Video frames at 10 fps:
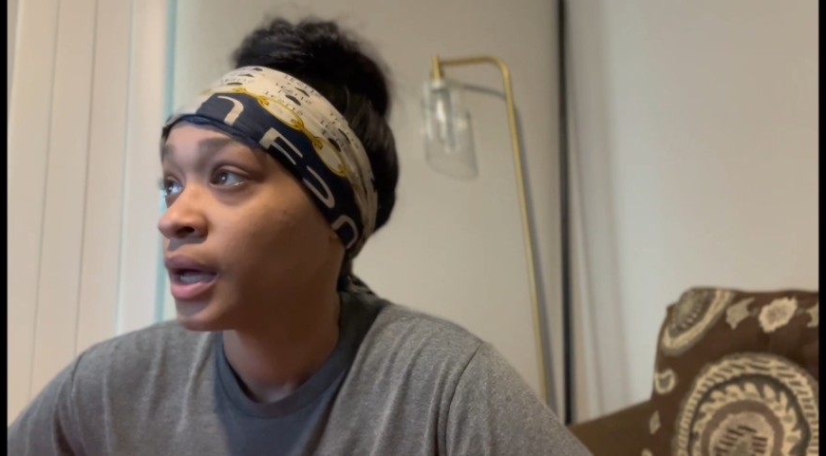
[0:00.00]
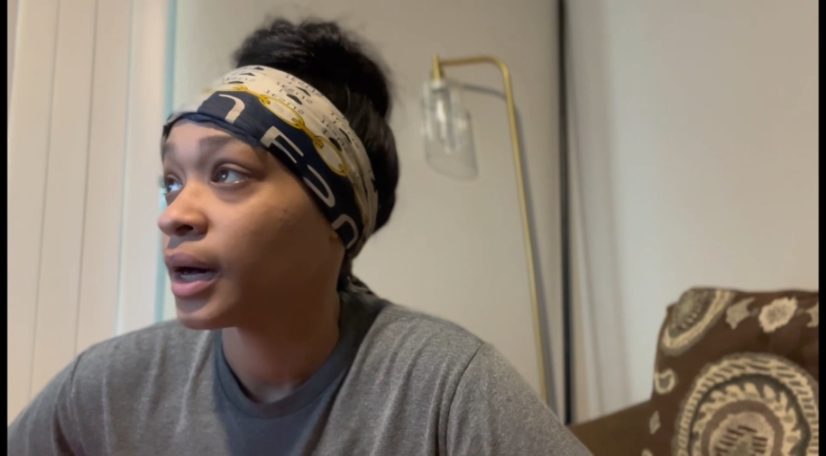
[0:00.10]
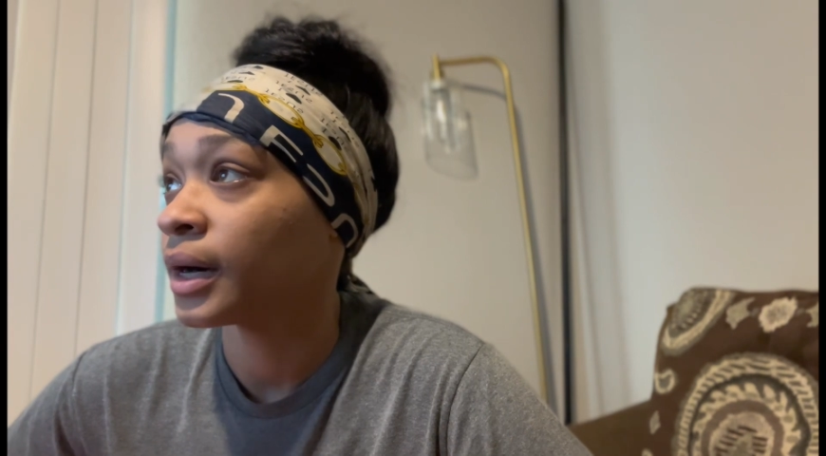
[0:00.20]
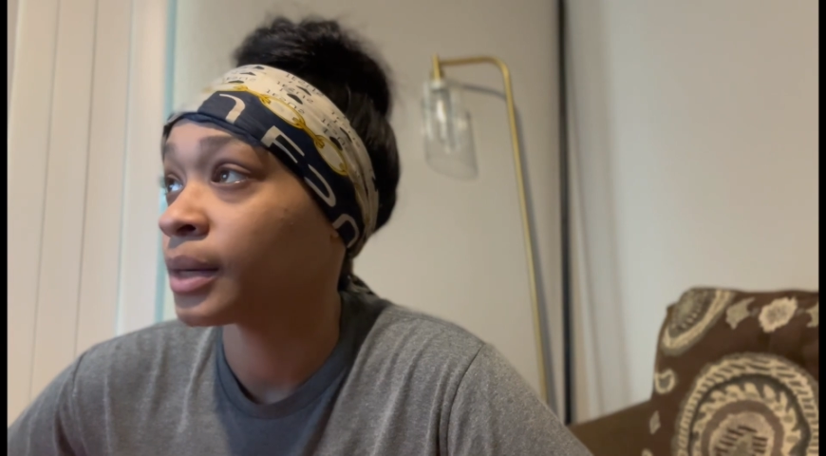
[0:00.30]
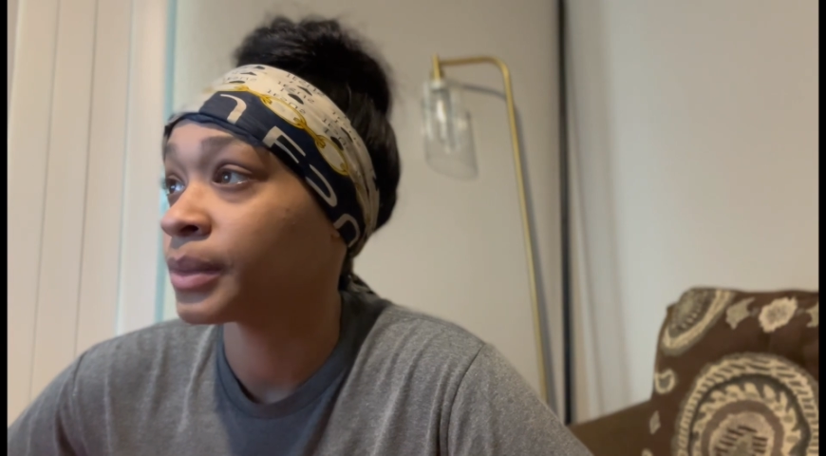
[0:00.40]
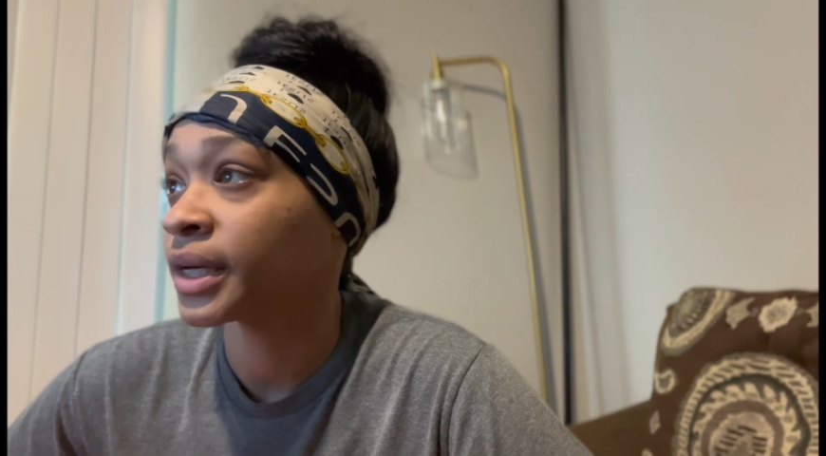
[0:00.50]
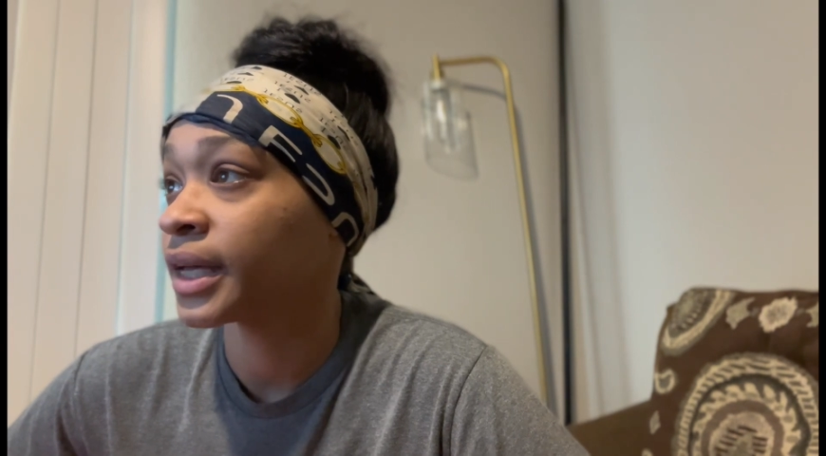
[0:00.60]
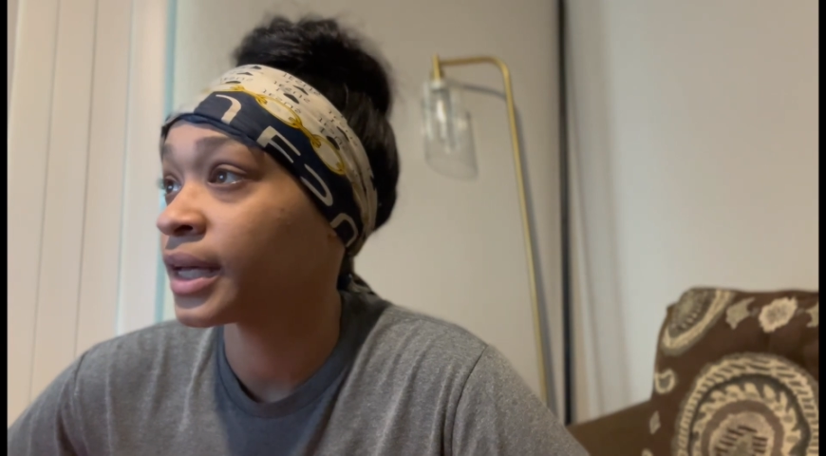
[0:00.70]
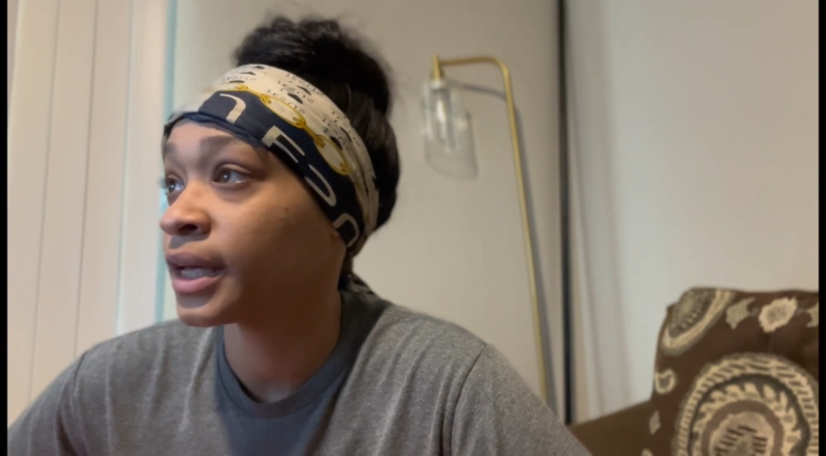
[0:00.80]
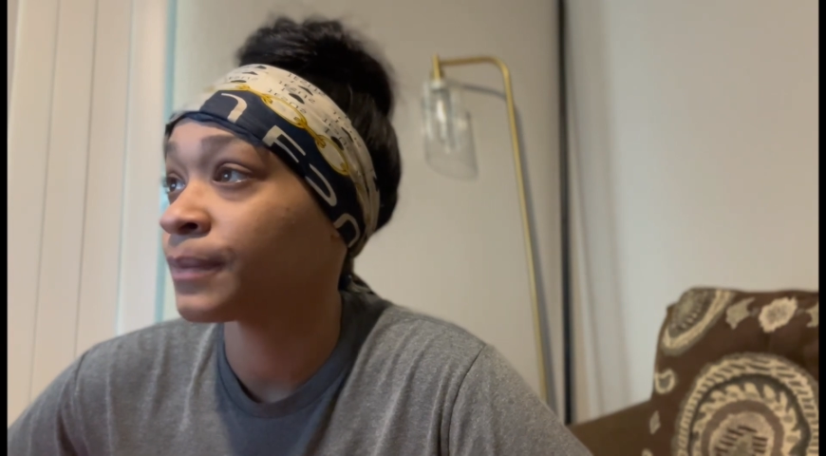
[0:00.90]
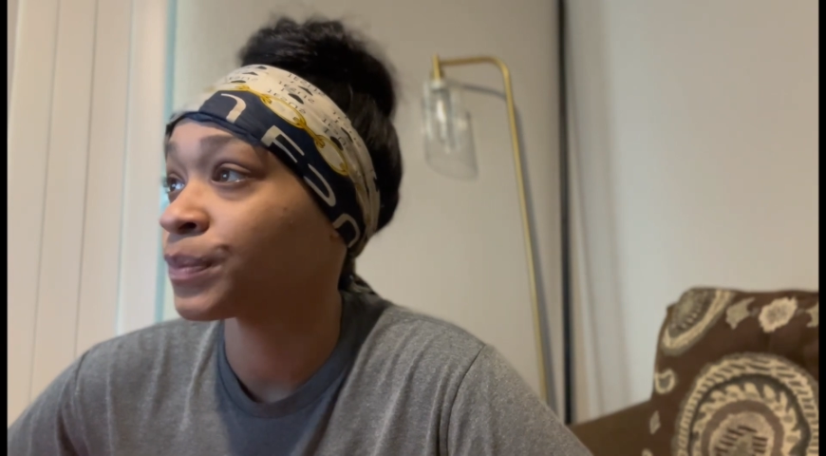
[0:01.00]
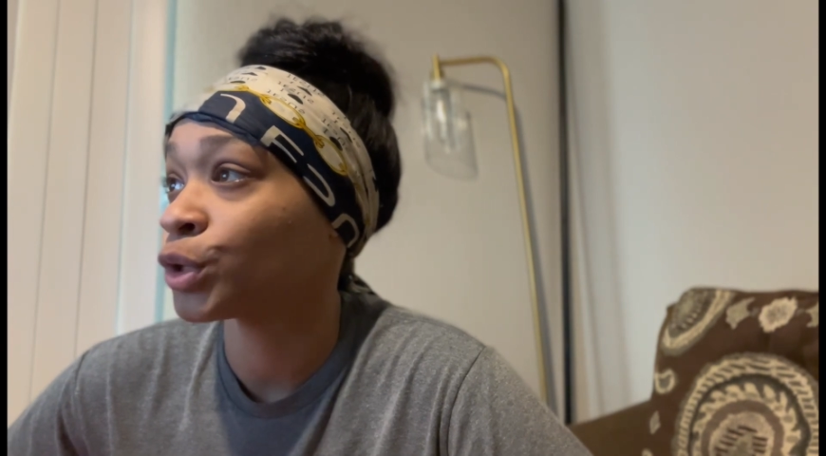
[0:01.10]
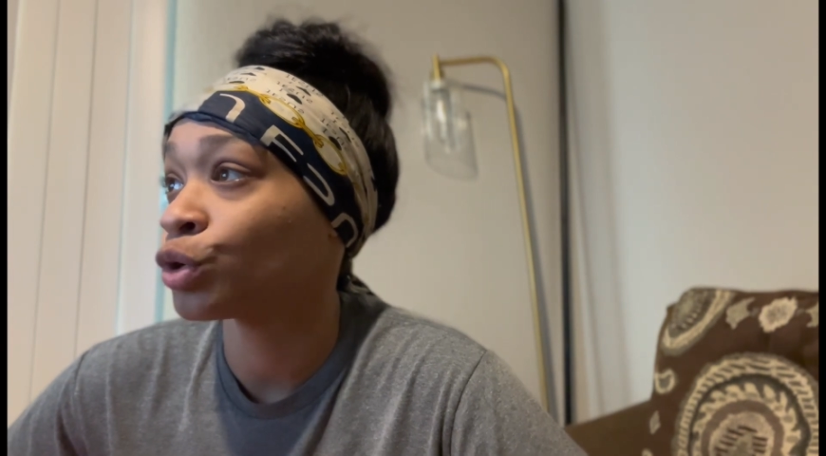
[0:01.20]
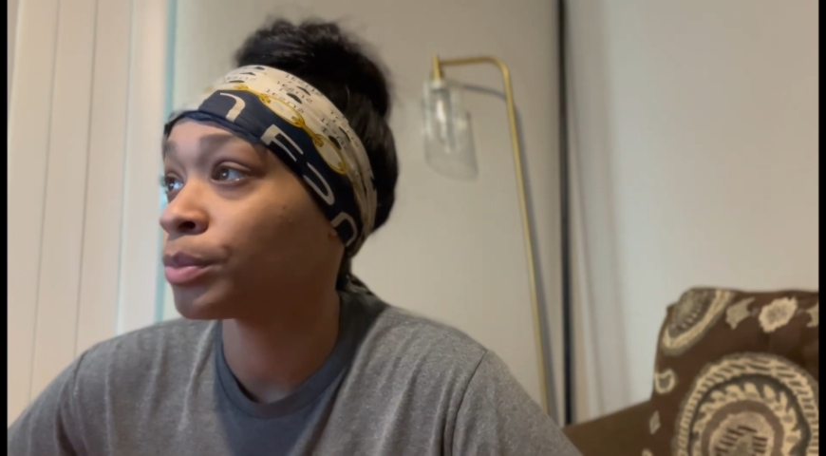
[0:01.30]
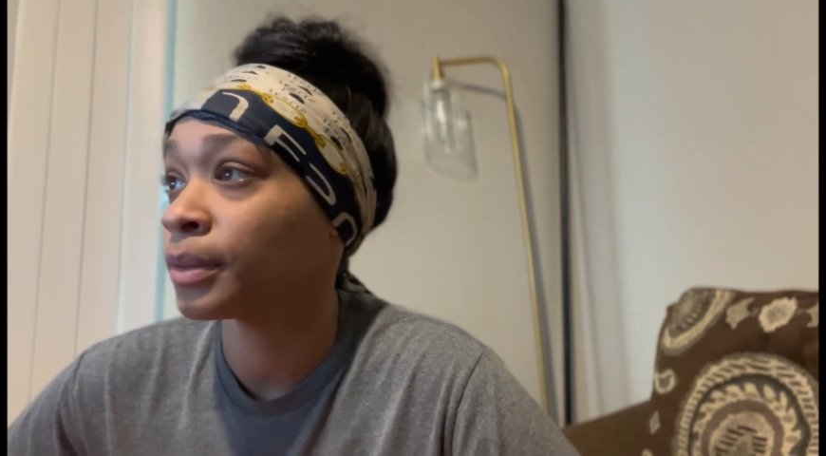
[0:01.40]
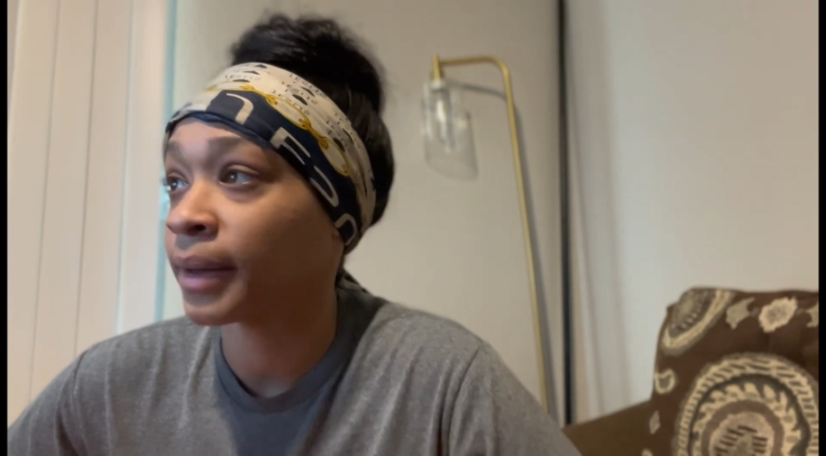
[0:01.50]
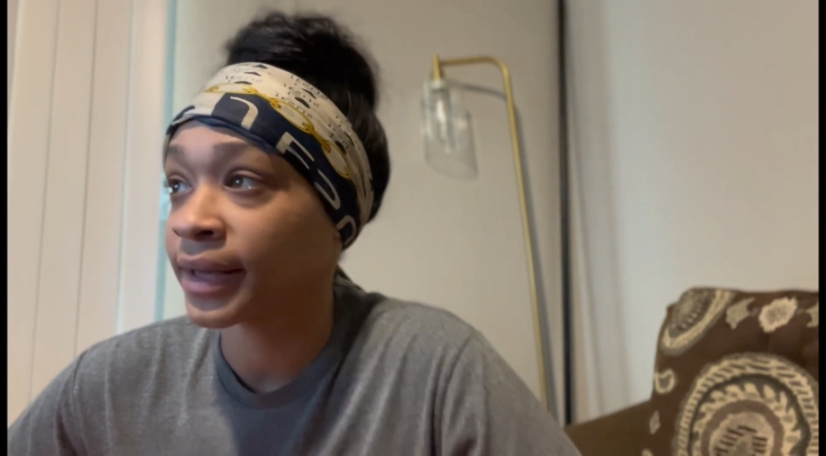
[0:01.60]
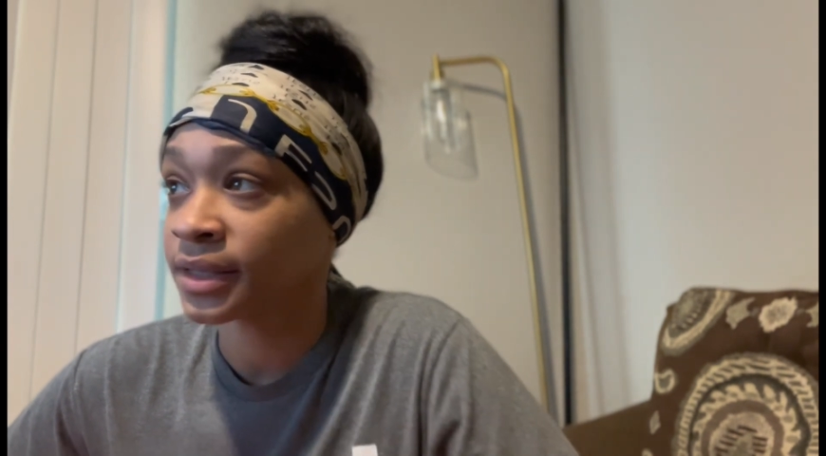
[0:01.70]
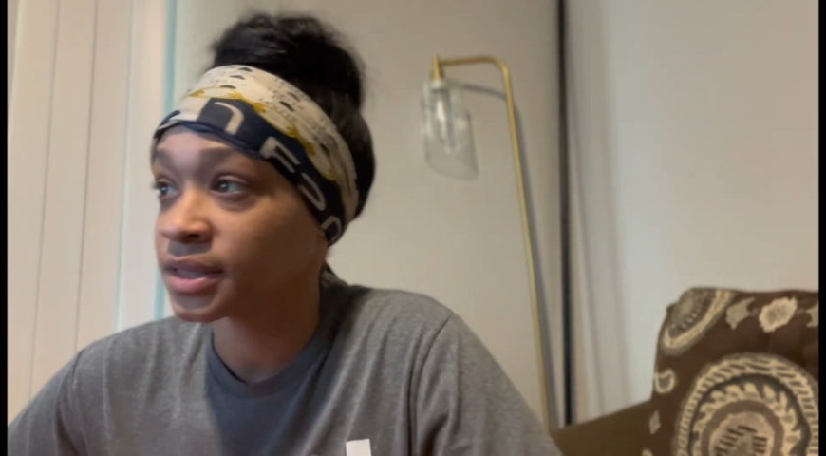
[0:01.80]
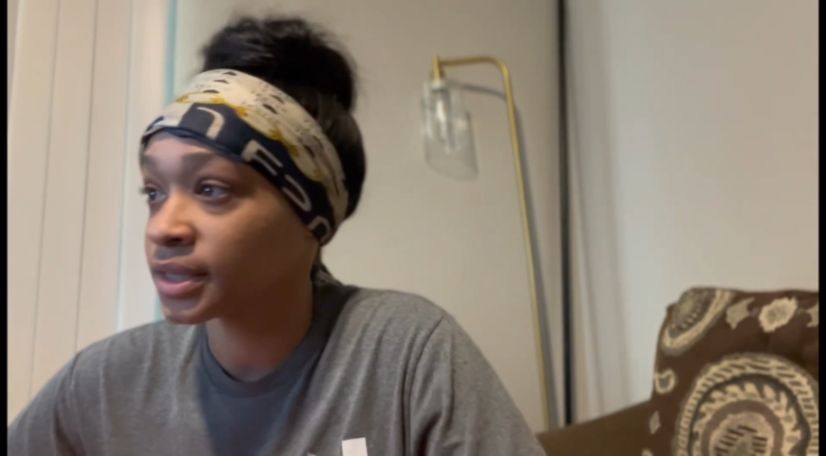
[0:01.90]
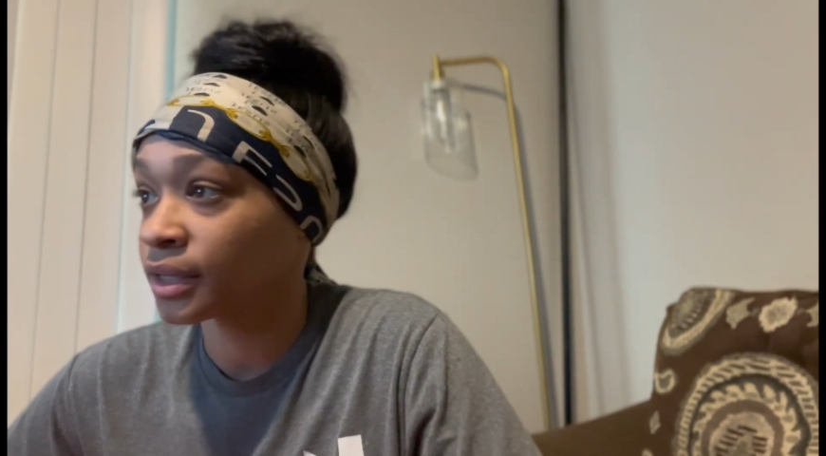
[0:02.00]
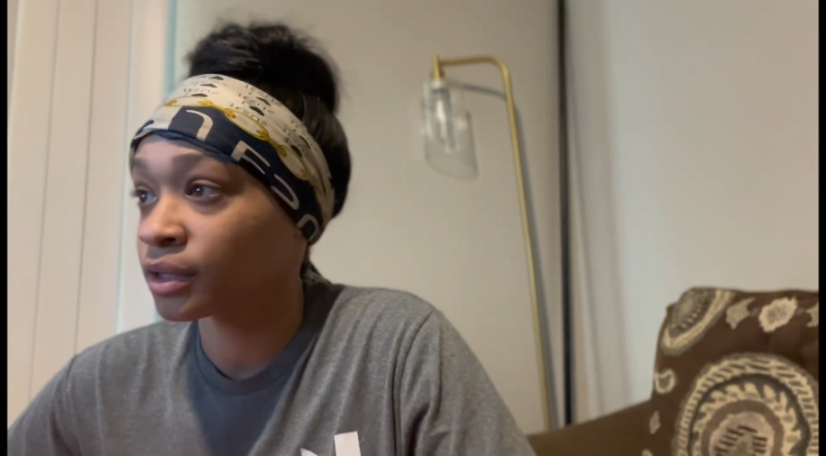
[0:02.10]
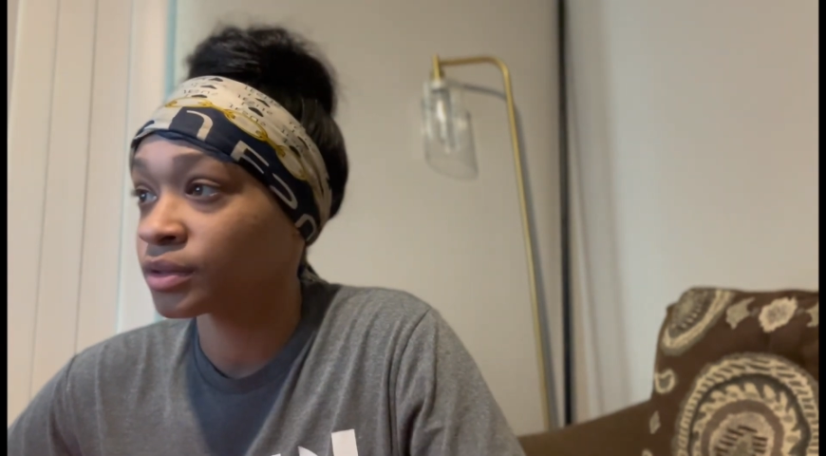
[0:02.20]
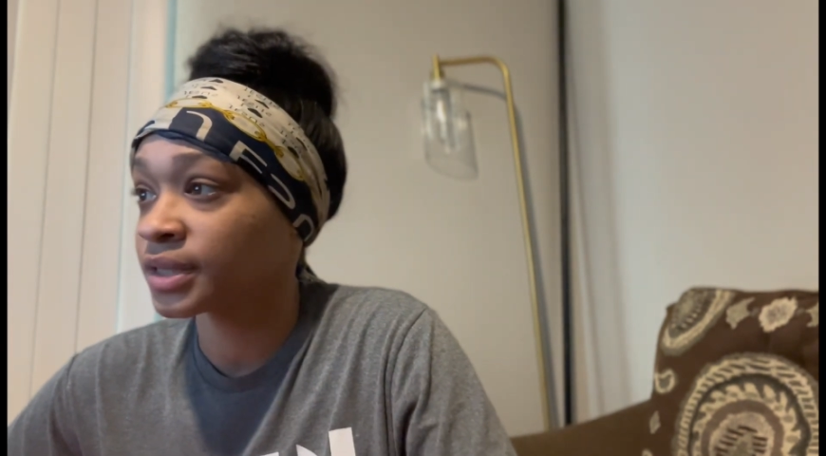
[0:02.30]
Um, again, you'll be making sales.